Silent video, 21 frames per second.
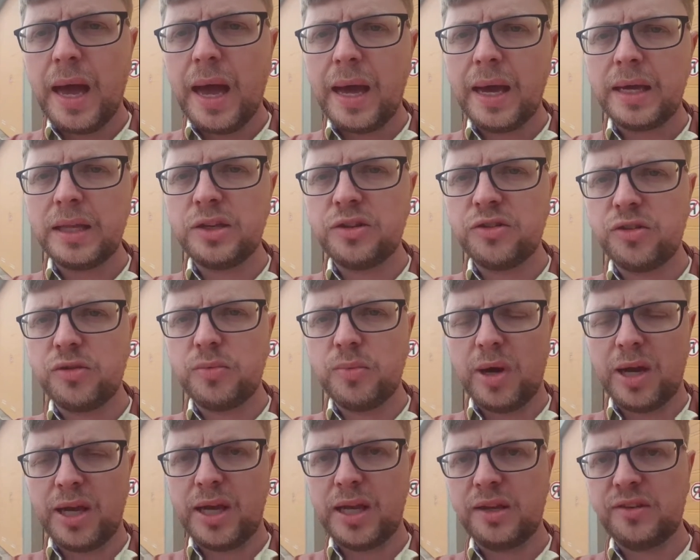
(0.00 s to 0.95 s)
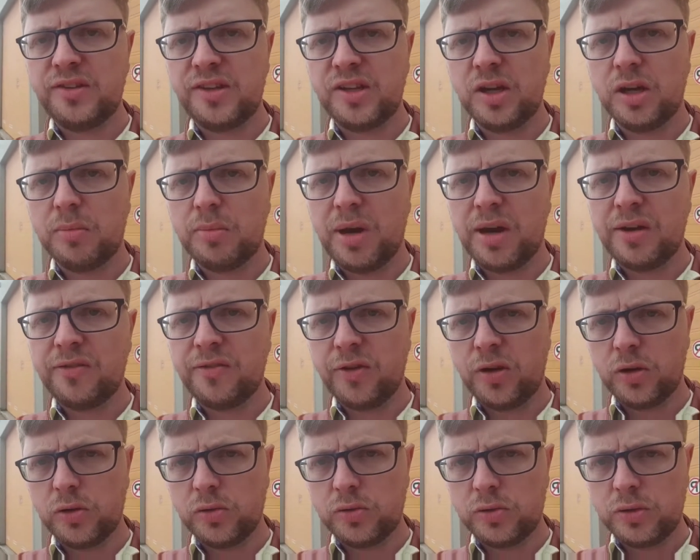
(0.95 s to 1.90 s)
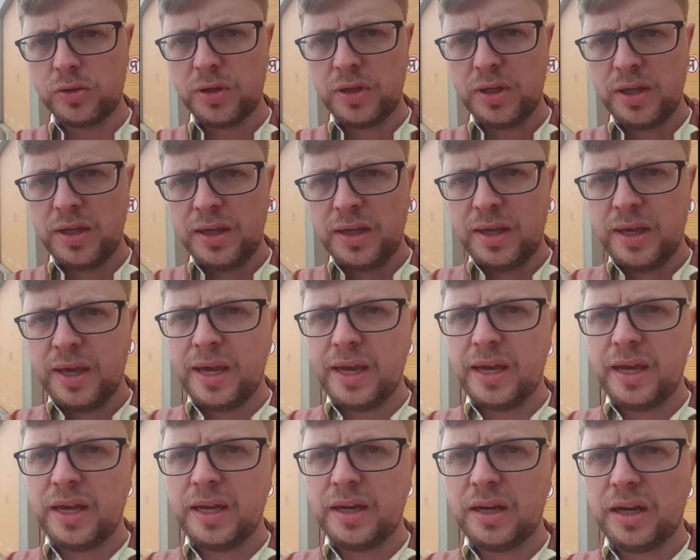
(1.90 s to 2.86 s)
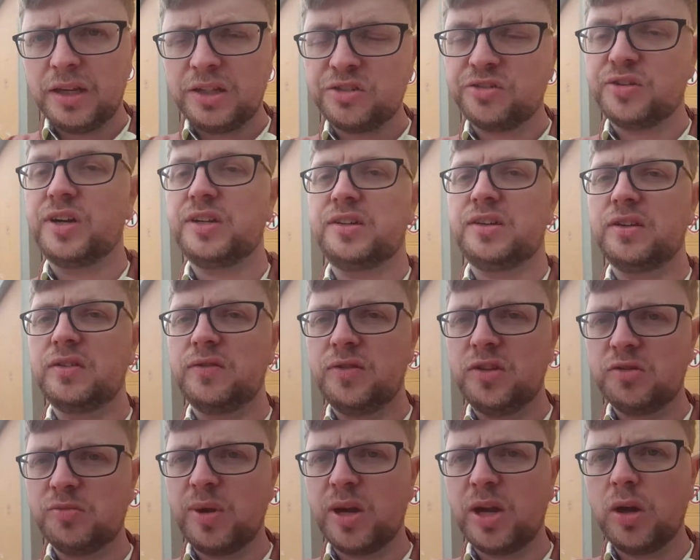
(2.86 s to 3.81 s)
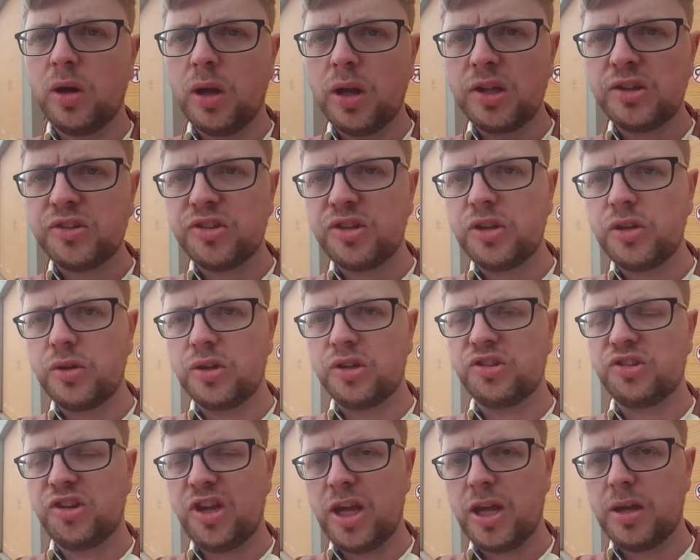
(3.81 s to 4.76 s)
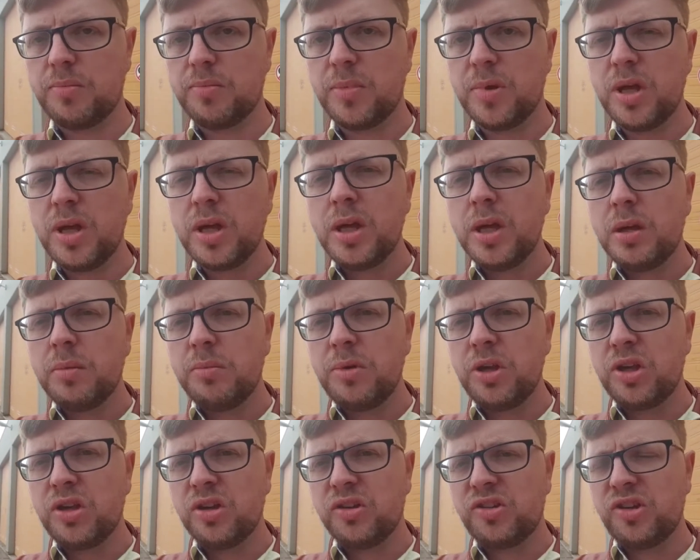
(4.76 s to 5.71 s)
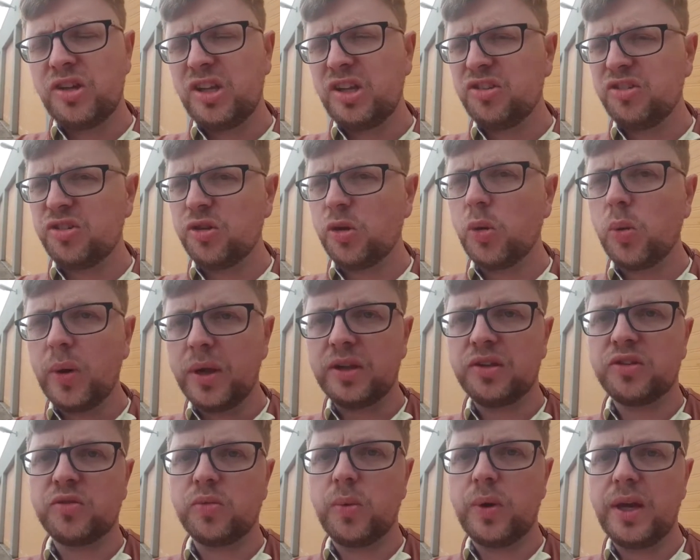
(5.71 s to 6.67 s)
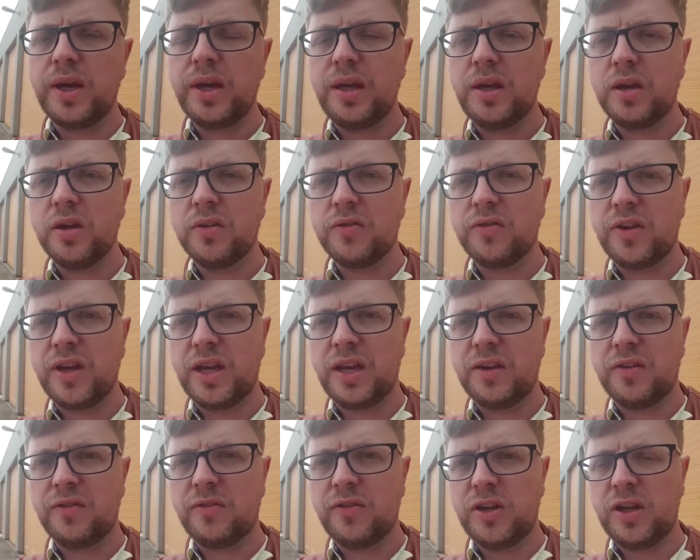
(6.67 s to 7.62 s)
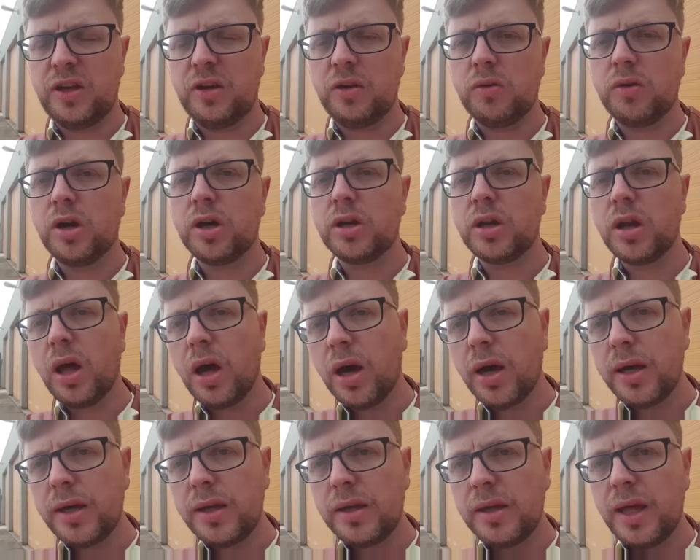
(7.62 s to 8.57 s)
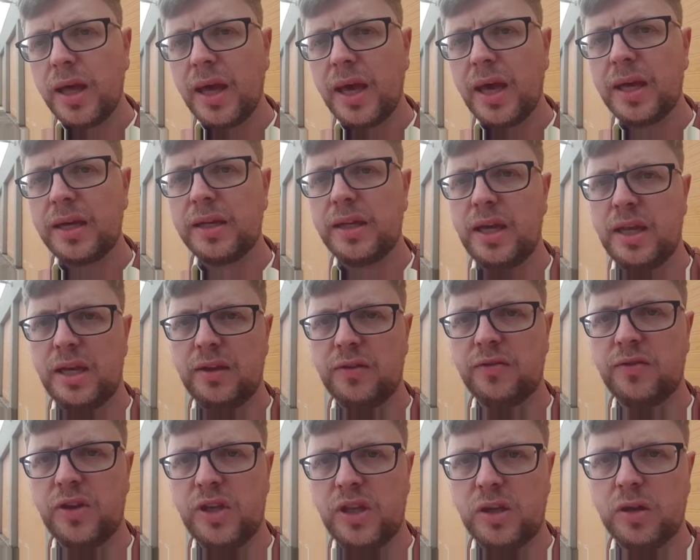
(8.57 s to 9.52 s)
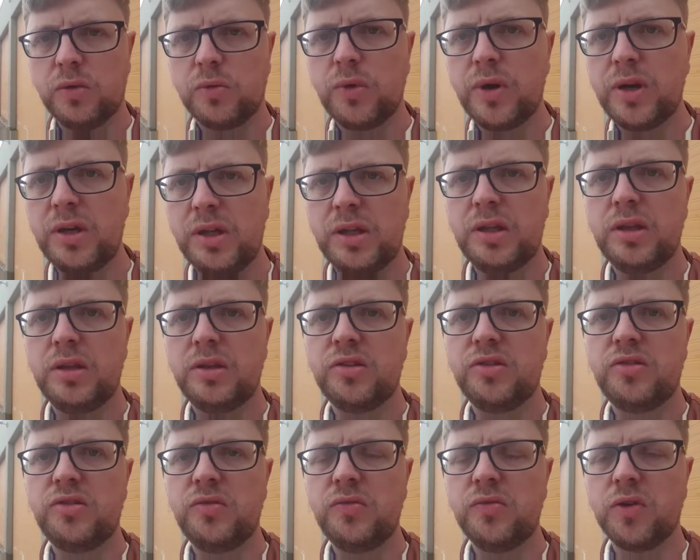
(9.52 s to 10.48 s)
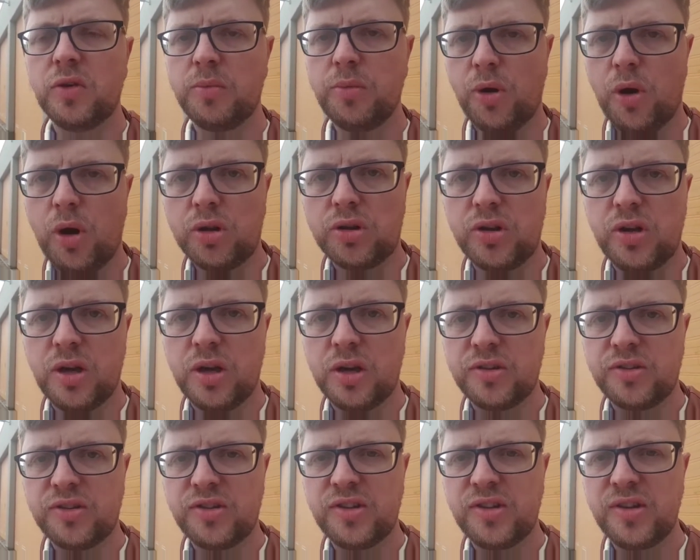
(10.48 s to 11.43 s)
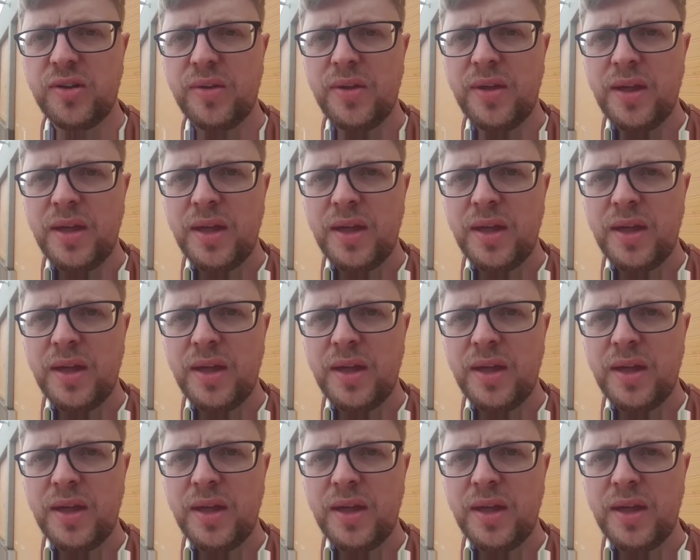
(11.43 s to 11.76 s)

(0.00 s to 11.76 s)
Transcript: I do my editing on my phone, and I try to convince my colleagues to do the same, because it is the quickest way of getting video online and getting video ready for broadcast.